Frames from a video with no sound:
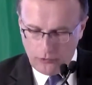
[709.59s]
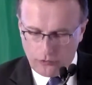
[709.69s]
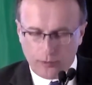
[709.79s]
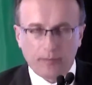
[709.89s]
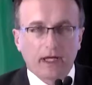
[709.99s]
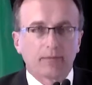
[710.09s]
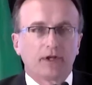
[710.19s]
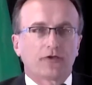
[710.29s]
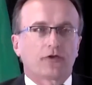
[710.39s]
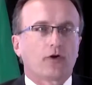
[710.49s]
So
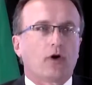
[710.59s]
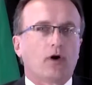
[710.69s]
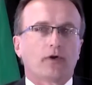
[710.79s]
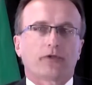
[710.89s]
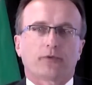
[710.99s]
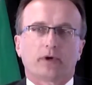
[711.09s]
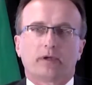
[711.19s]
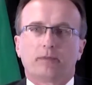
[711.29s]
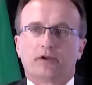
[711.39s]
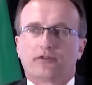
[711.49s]
amendments to all
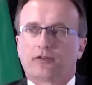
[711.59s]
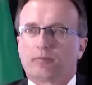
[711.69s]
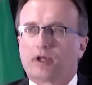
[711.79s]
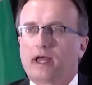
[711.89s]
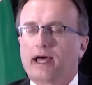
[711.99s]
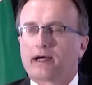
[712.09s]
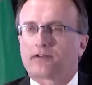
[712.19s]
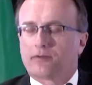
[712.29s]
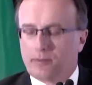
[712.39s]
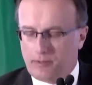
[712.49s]
three municipal
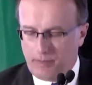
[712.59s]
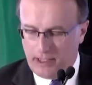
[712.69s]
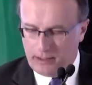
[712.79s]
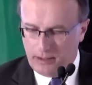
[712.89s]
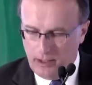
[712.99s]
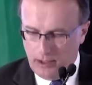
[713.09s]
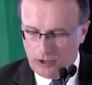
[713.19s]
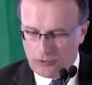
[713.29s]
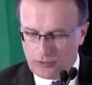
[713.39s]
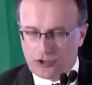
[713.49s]
acts have been made
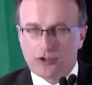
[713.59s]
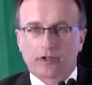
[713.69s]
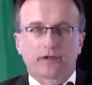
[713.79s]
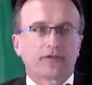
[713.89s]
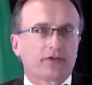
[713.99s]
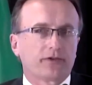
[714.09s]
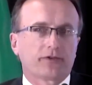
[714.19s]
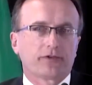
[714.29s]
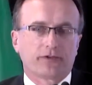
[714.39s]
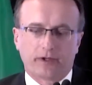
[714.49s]
to ensure
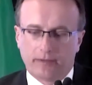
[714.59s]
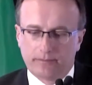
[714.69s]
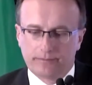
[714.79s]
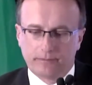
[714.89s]
consistency.